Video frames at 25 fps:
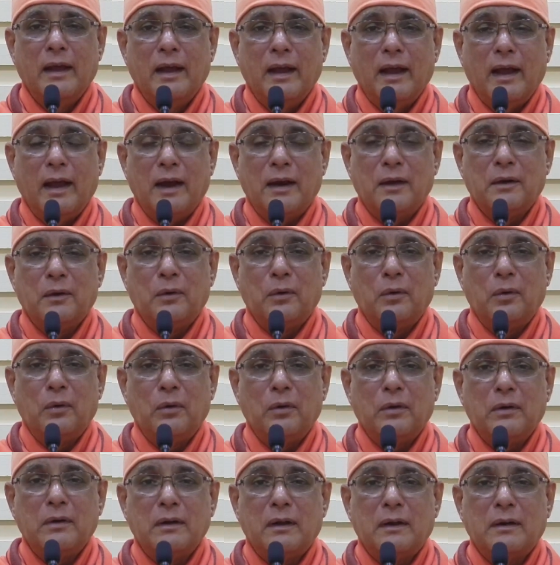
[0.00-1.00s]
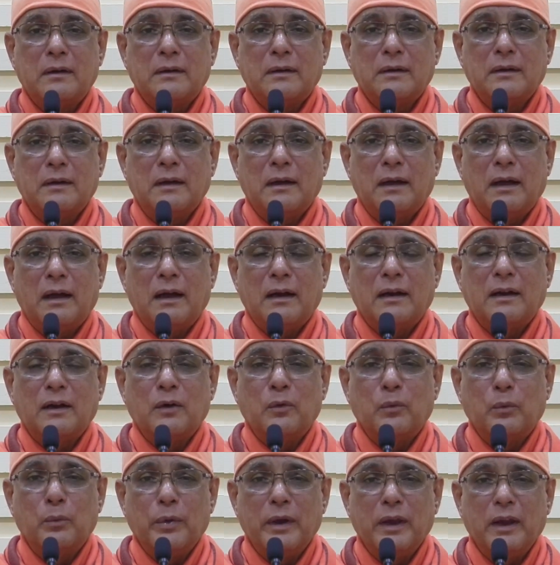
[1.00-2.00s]
And hold on to God
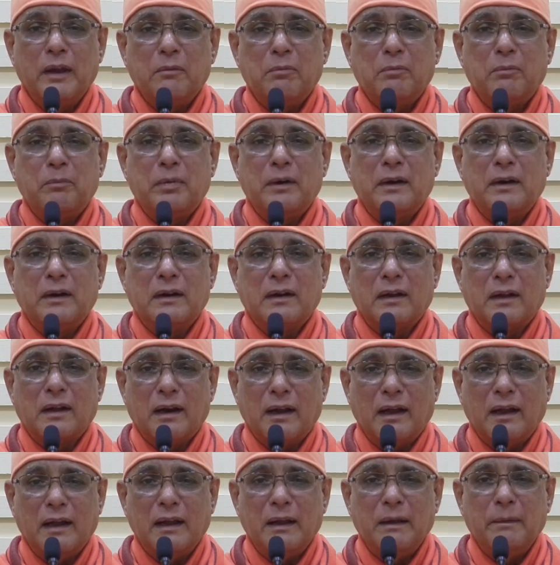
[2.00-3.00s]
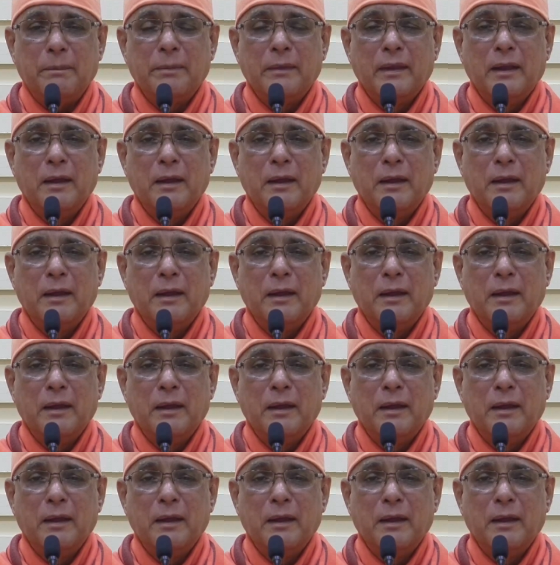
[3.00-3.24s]
and weep and cry.